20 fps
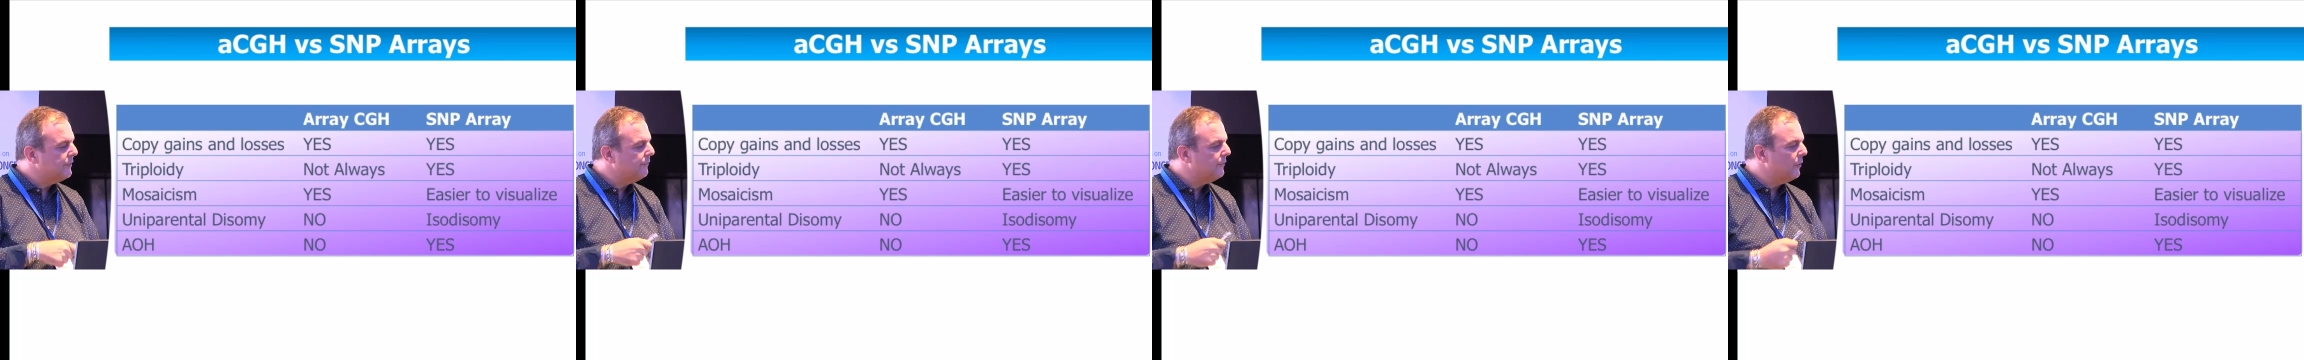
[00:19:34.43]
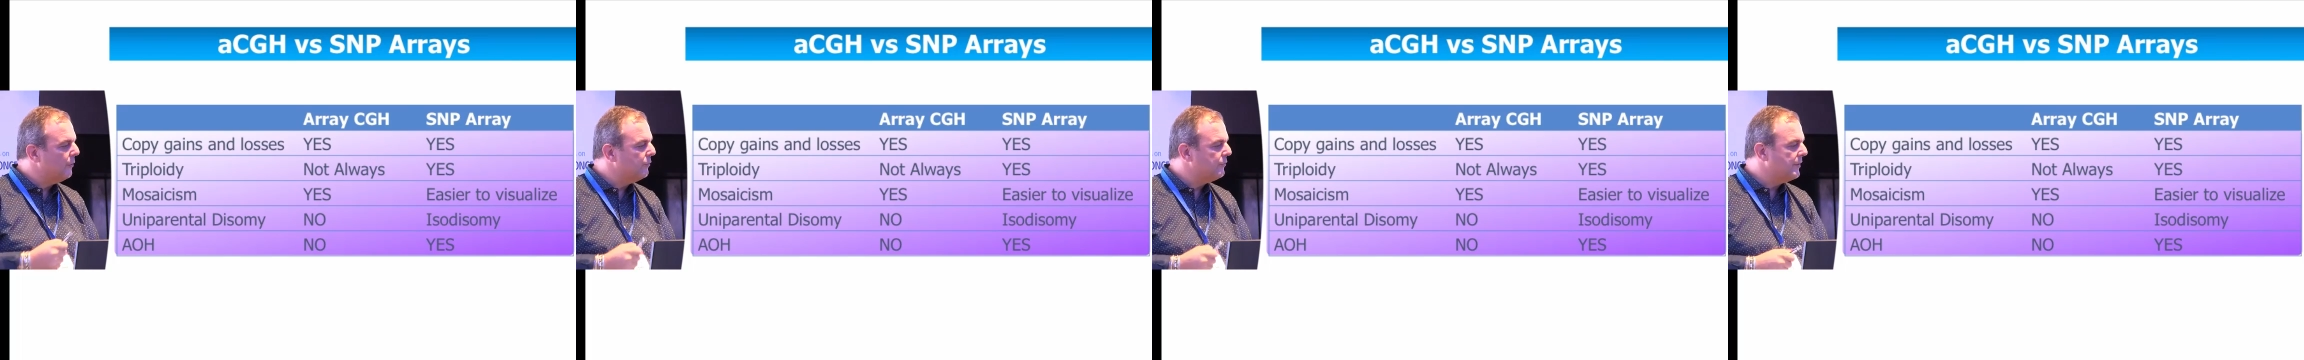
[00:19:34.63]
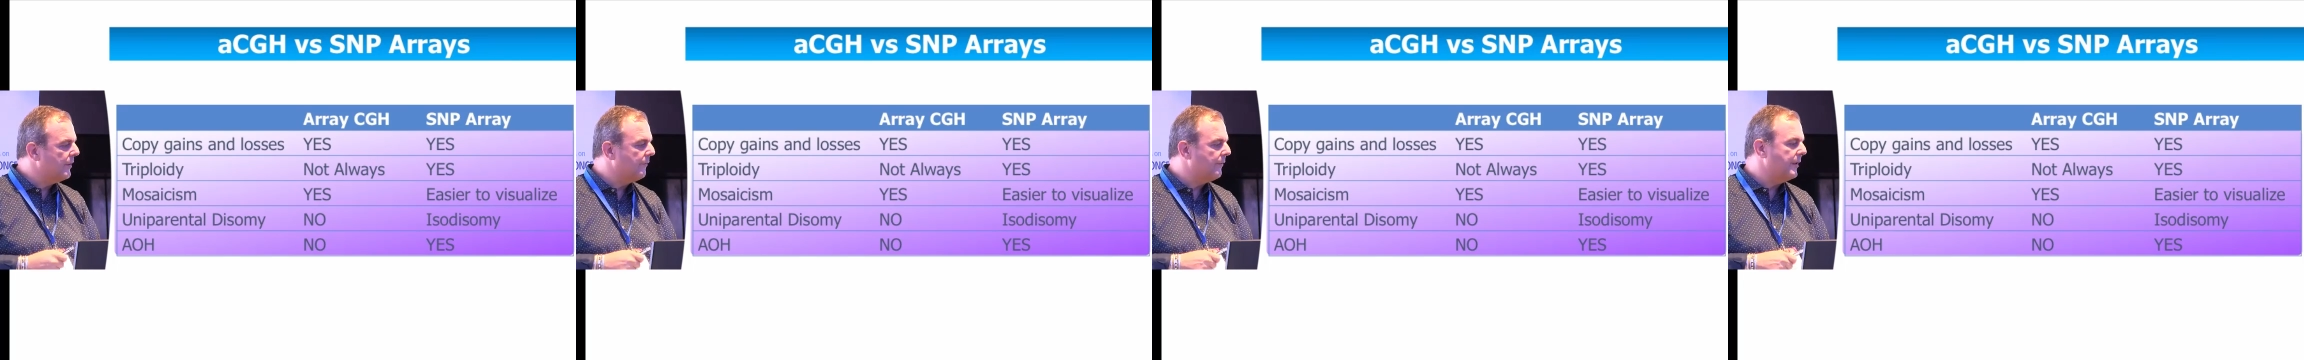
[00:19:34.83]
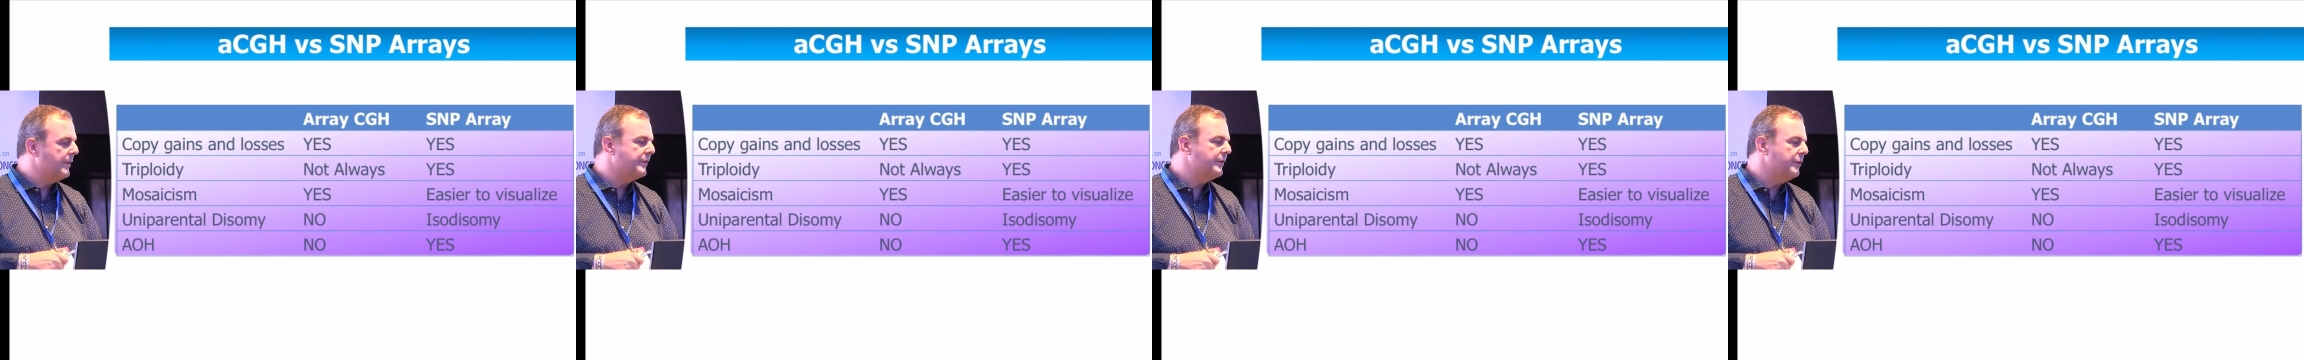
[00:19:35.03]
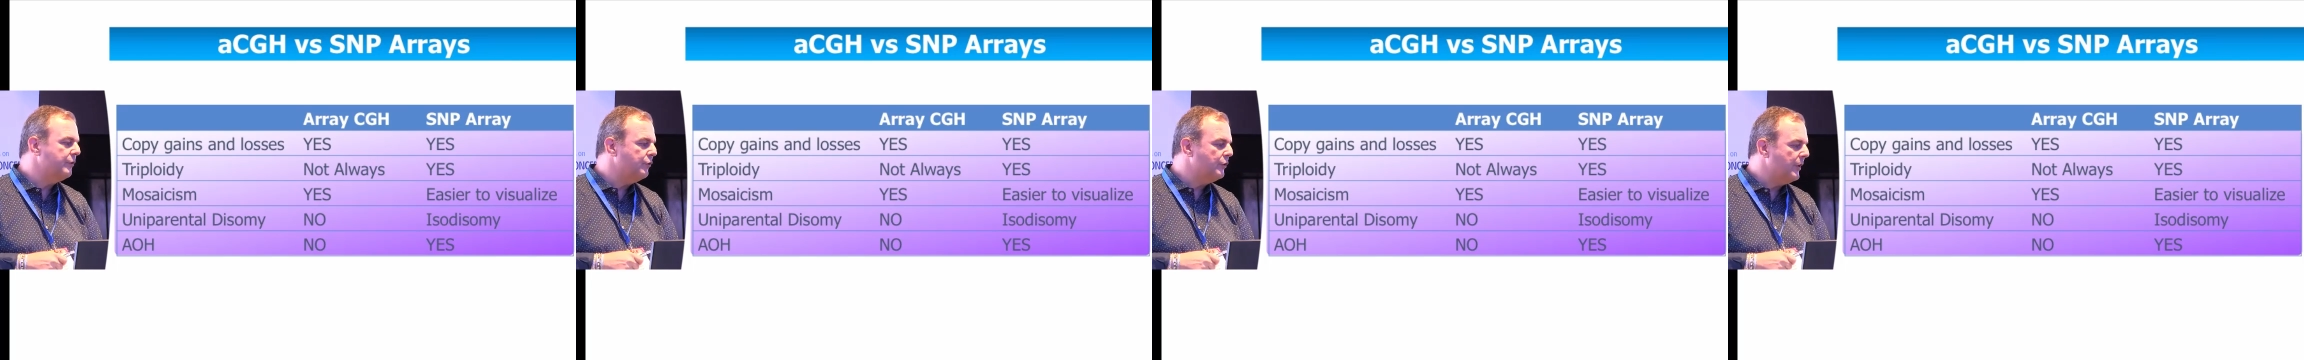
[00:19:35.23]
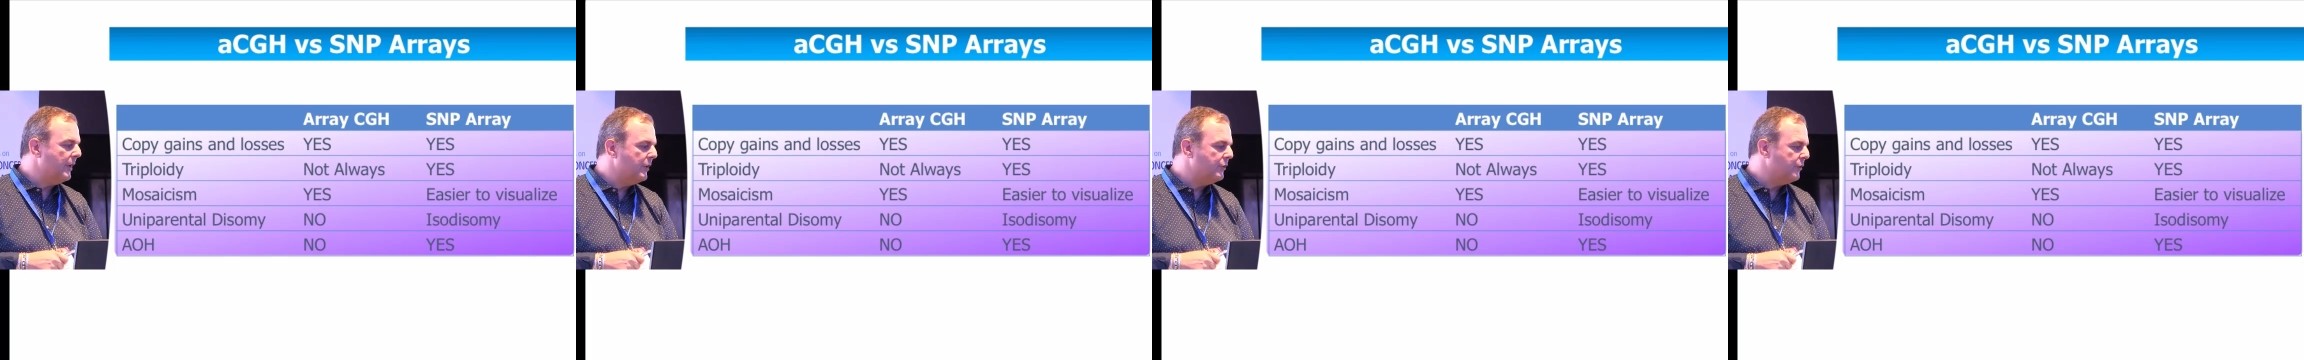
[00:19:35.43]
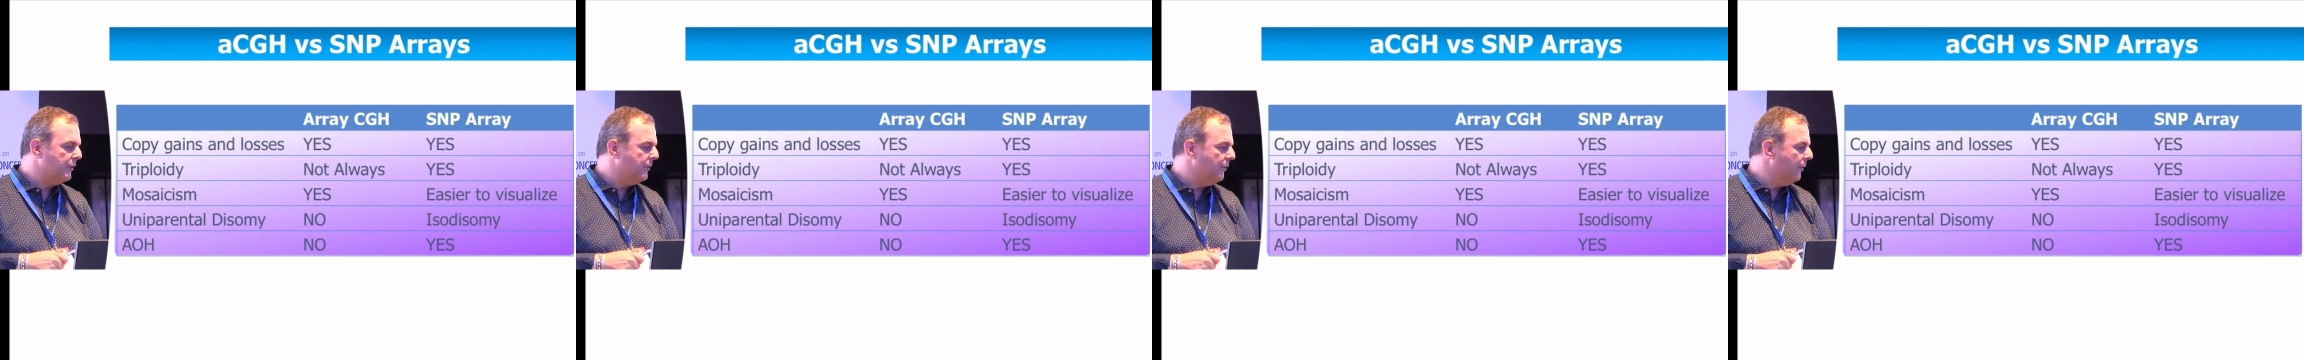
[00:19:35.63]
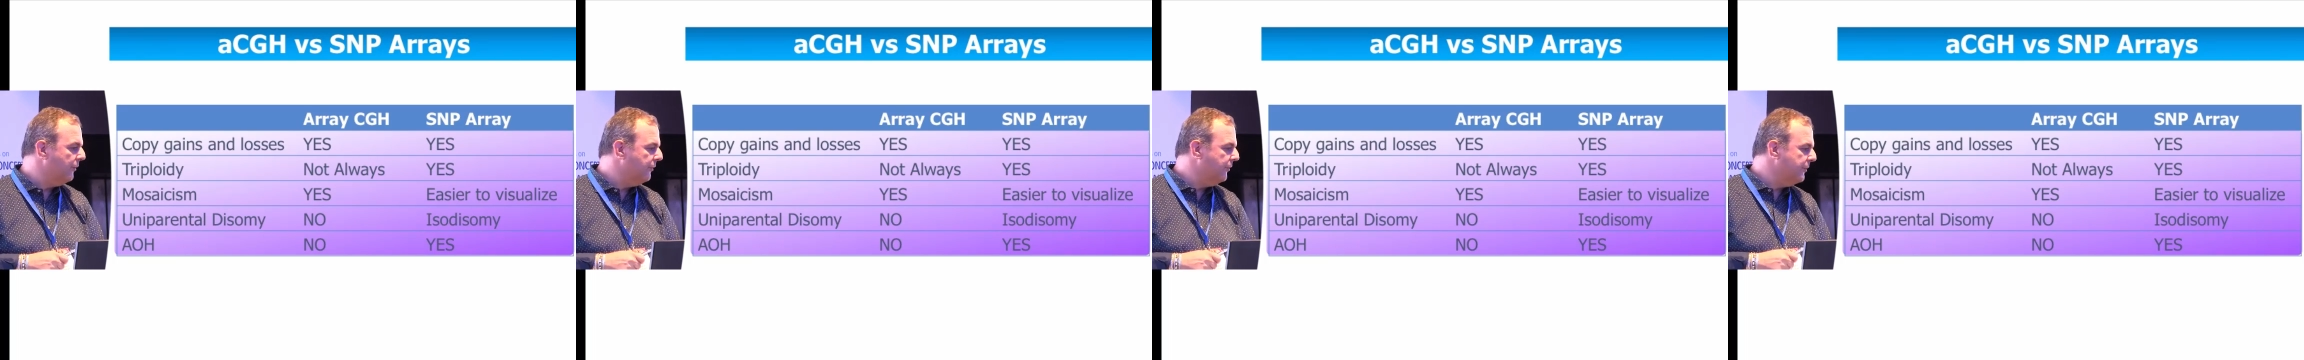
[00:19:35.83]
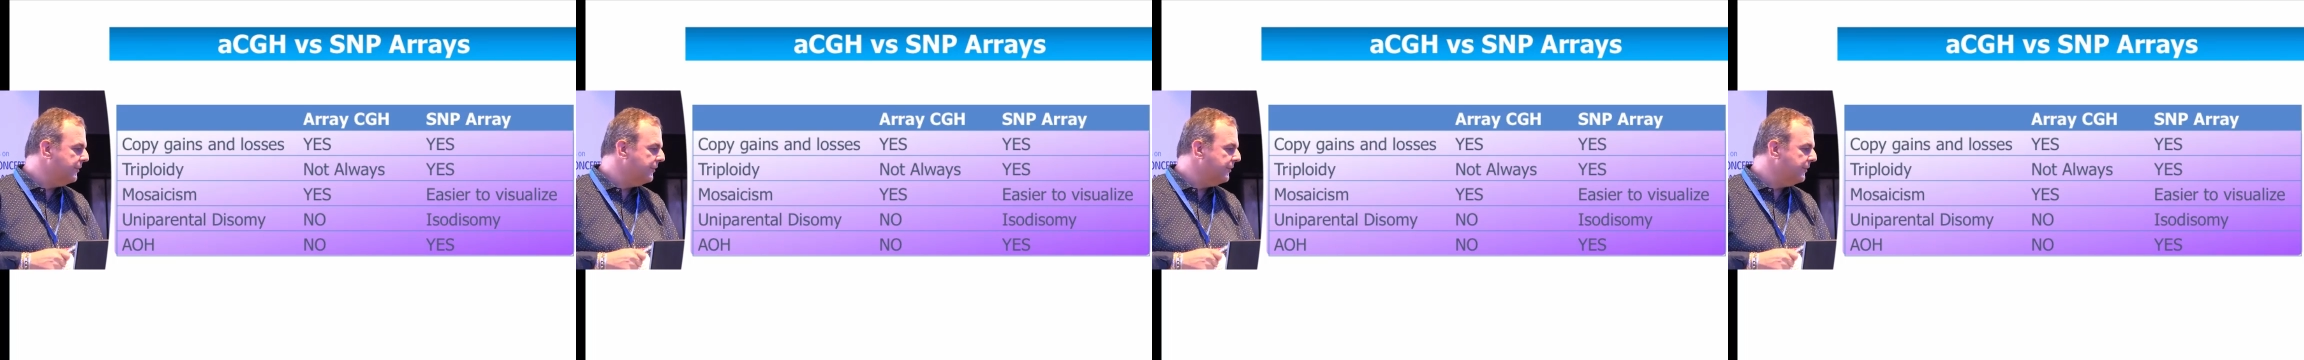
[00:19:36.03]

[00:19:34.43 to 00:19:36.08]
if you use array CGH and not the